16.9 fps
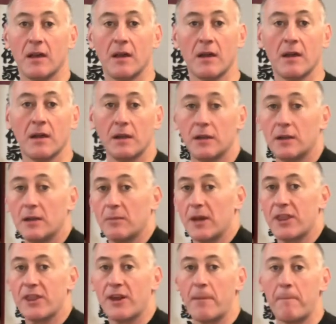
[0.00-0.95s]
Look at my
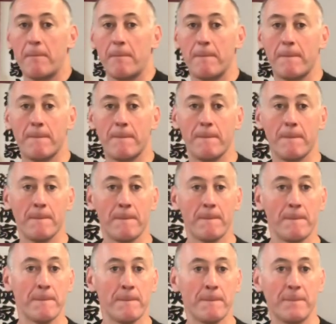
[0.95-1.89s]
thumb.
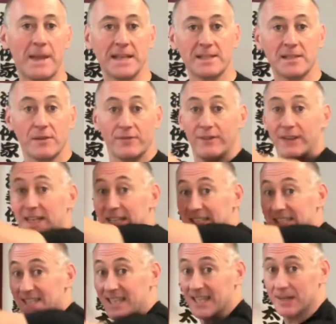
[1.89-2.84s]
That's the feeling.
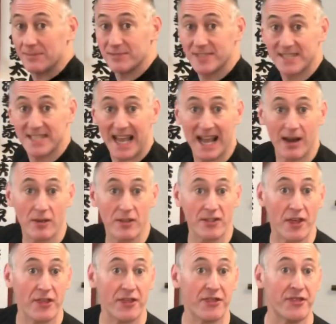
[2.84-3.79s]
As it comes down,
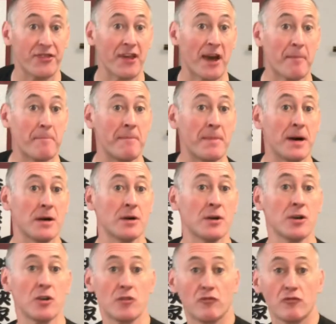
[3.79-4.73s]
the thumb
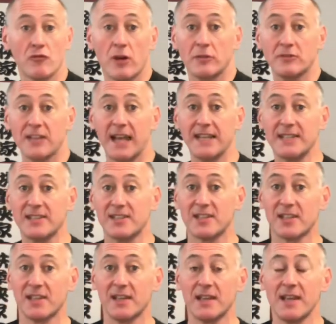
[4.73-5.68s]

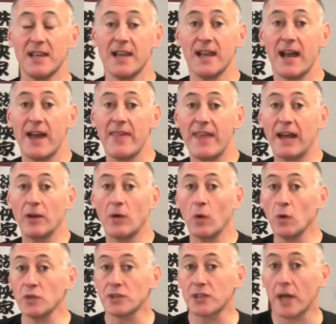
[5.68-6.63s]
rotates. And that
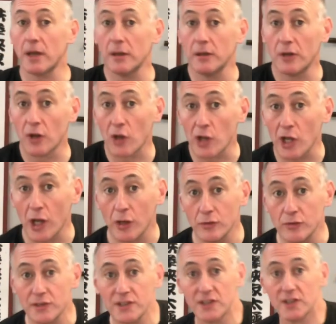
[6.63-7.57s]
also
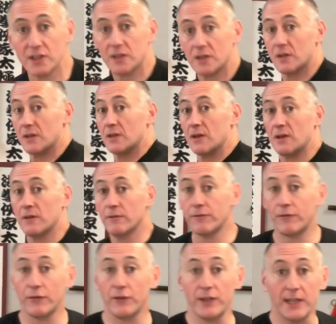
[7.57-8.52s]
loads
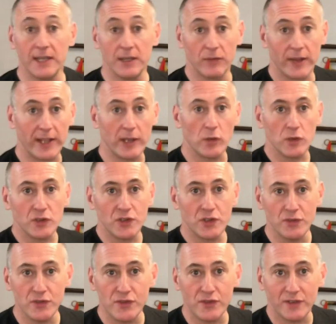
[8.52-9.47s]
for they call
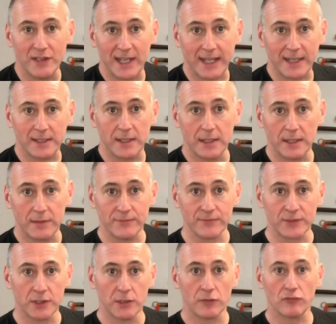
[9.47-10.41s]
Sunjunlik, the
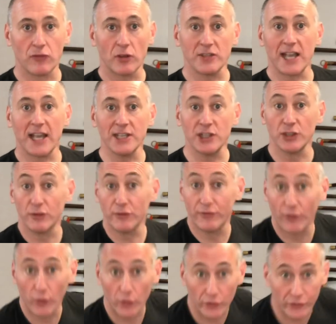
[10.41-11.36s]
rotational force.